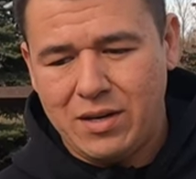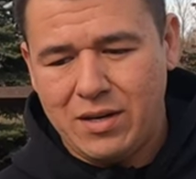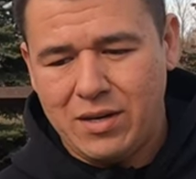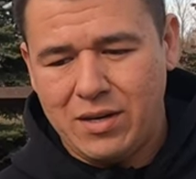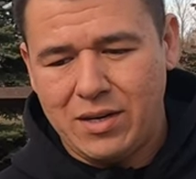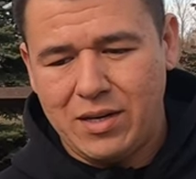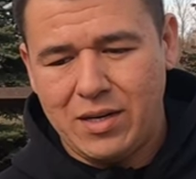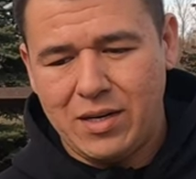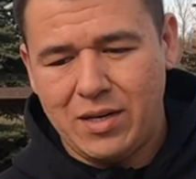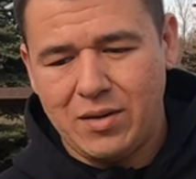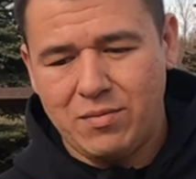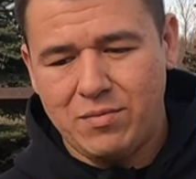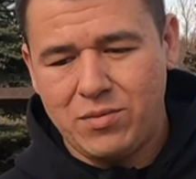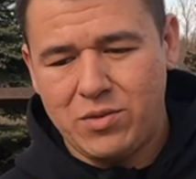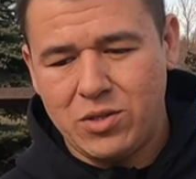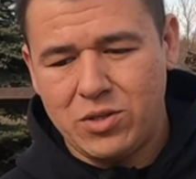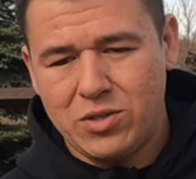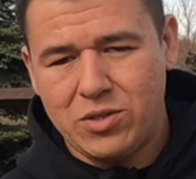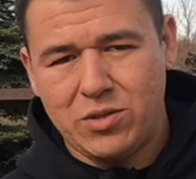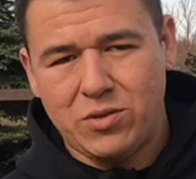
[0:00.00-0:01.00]

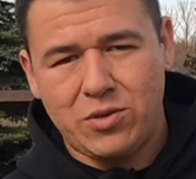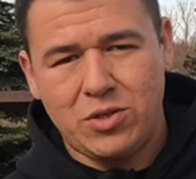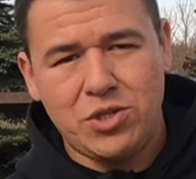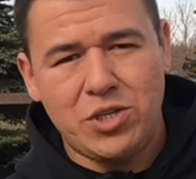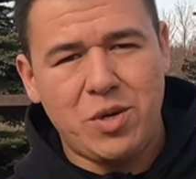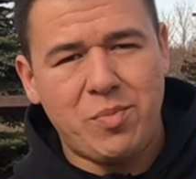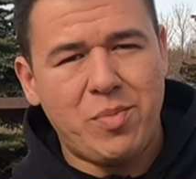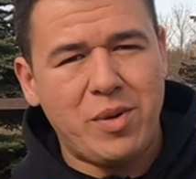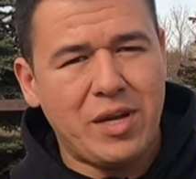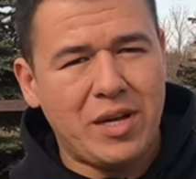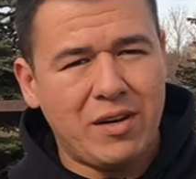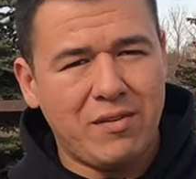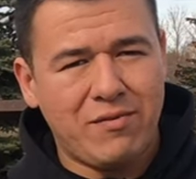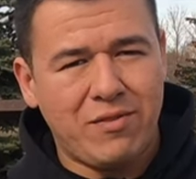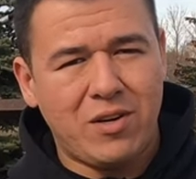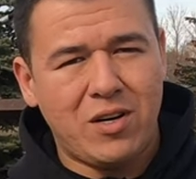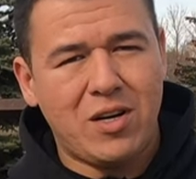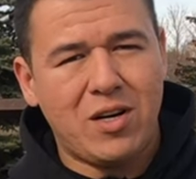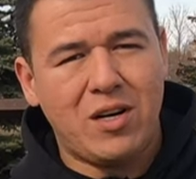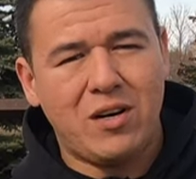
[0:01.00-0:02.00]
Um, there's no shipping
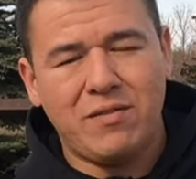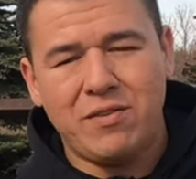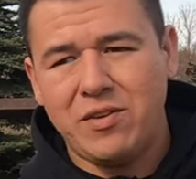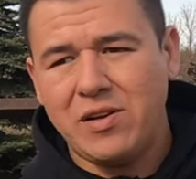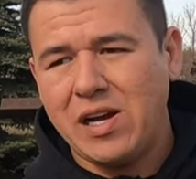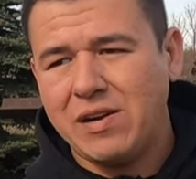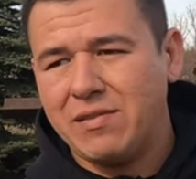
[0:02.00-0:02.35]
involved.